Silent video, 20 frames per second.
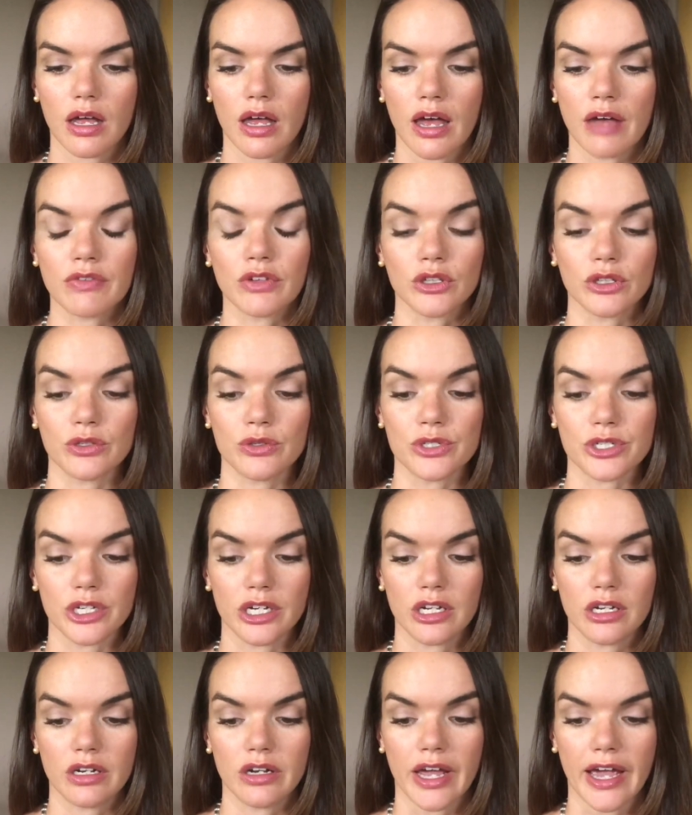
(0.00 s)

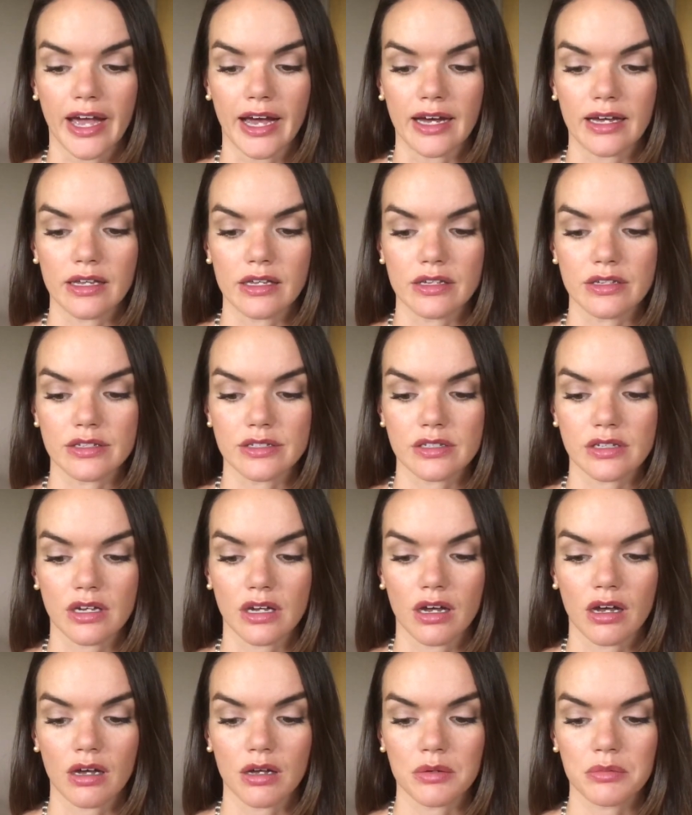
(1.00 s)
evolution as
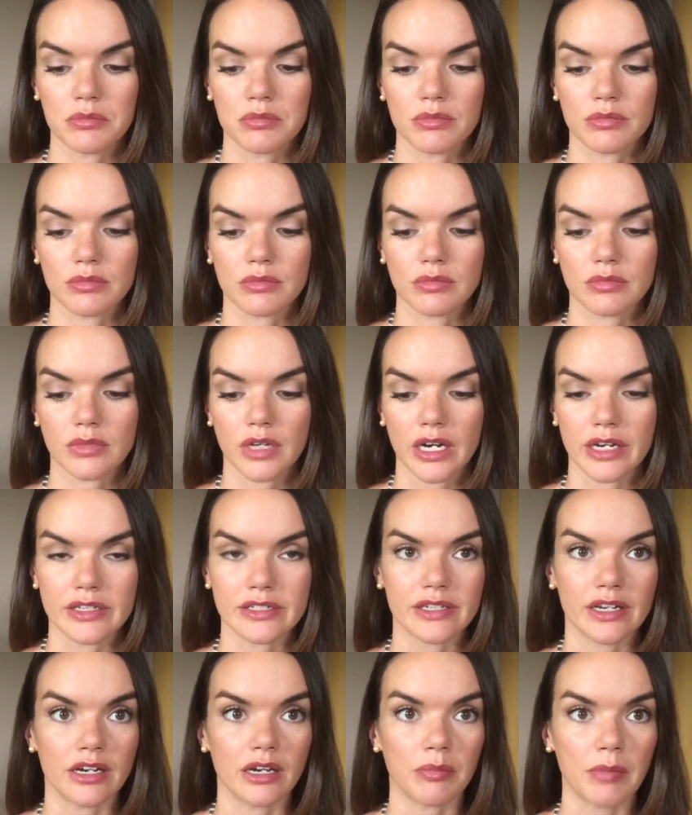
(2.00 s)
an
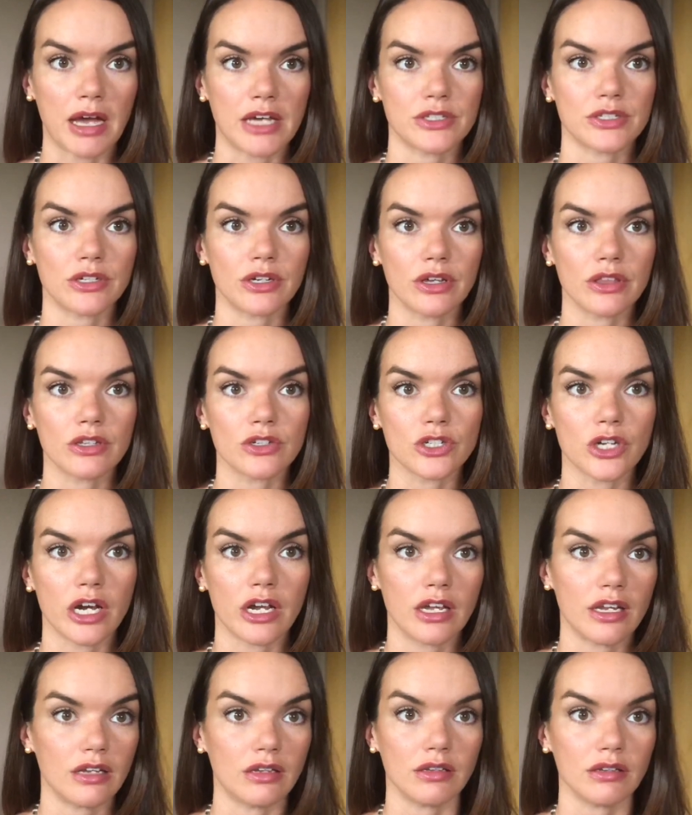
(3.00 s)
ascended master in
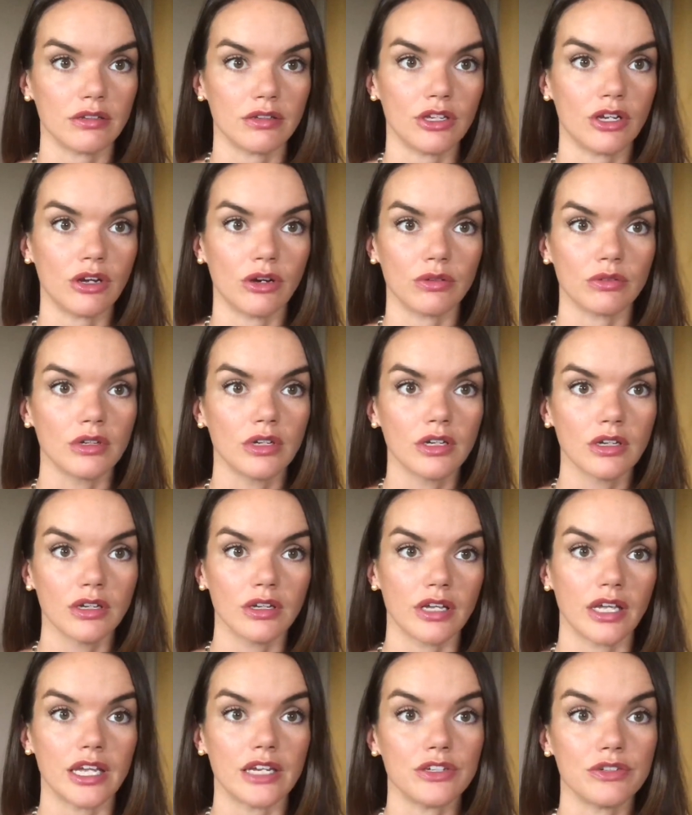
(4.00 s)

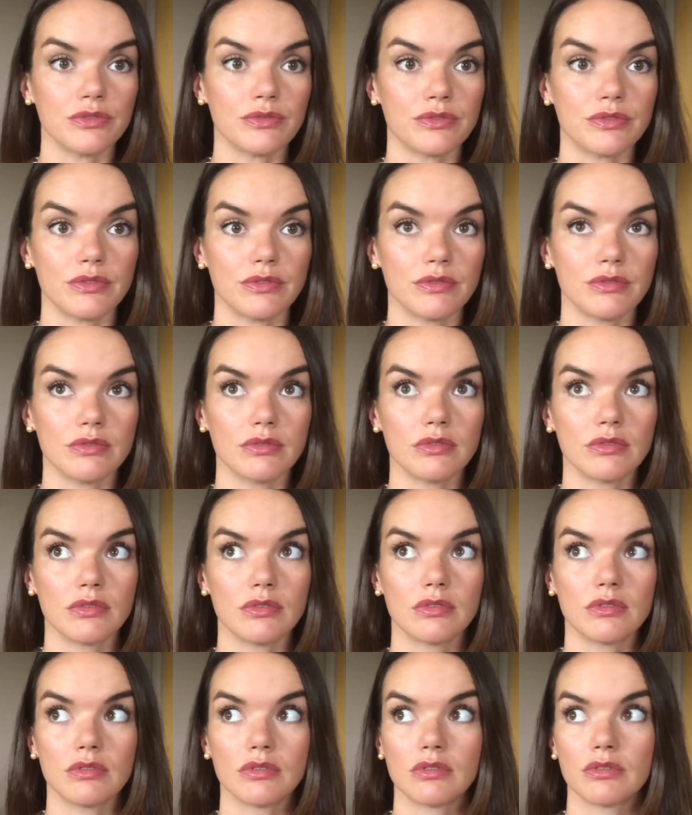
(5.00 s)
in
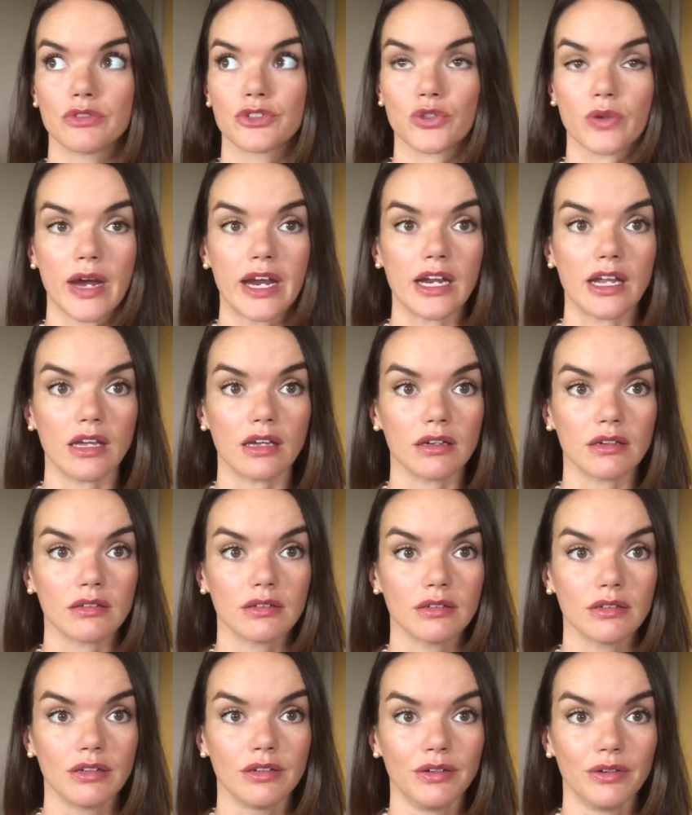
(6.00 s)
training
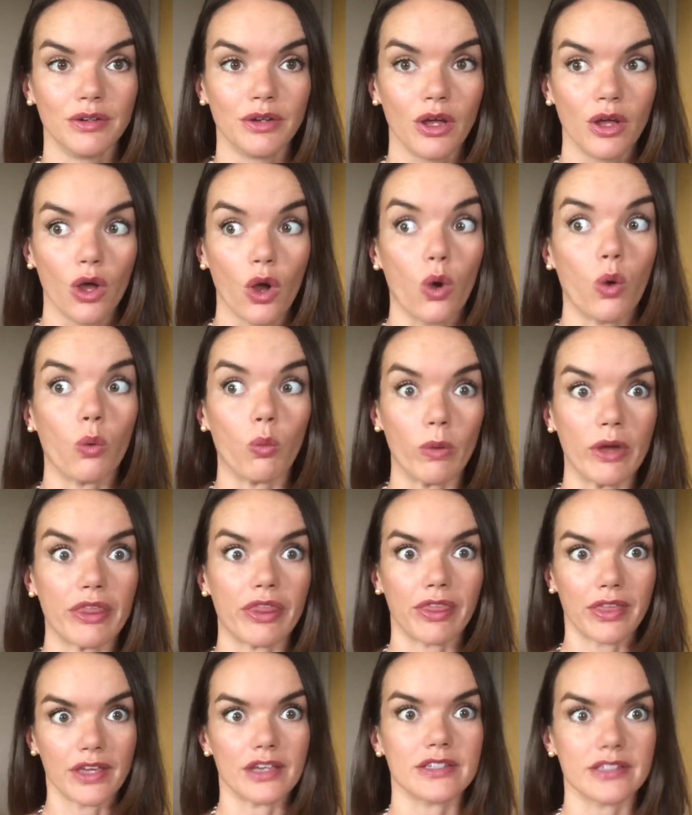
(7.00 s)

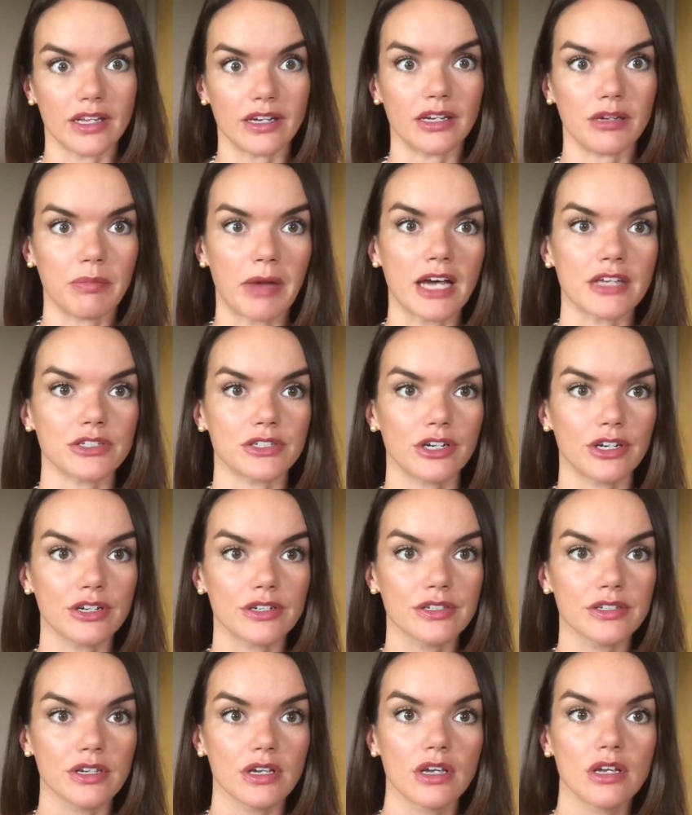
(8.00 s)
with the ascended
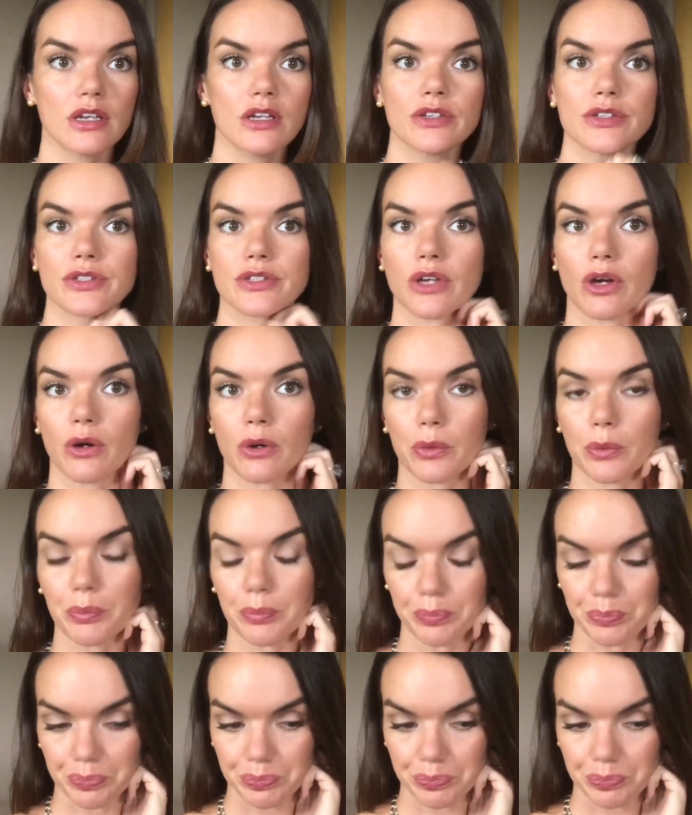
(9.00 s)
masters. So